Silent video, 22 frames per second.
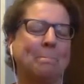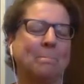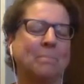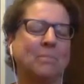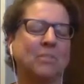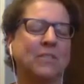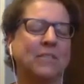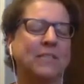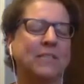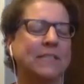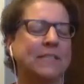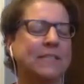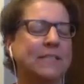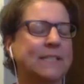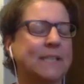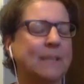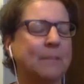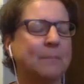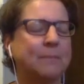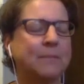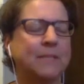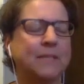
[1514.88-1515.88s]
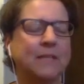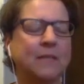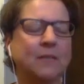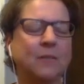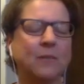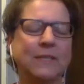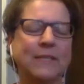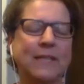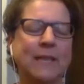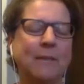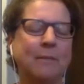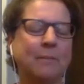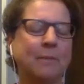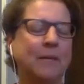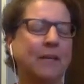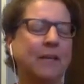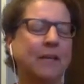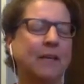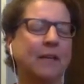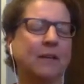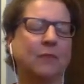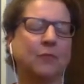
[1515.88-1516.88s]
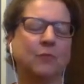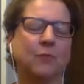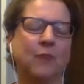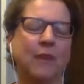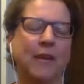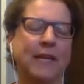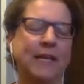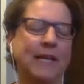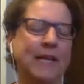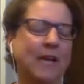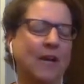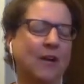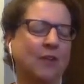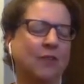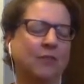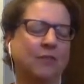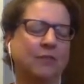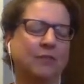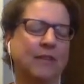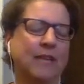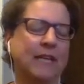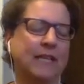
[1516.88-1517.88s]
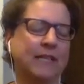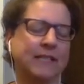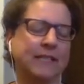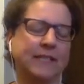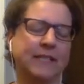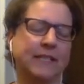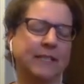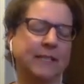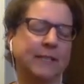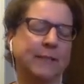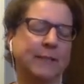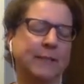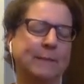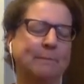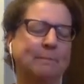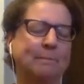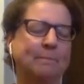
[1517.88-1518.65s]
Just accepting what's happening right now as it is,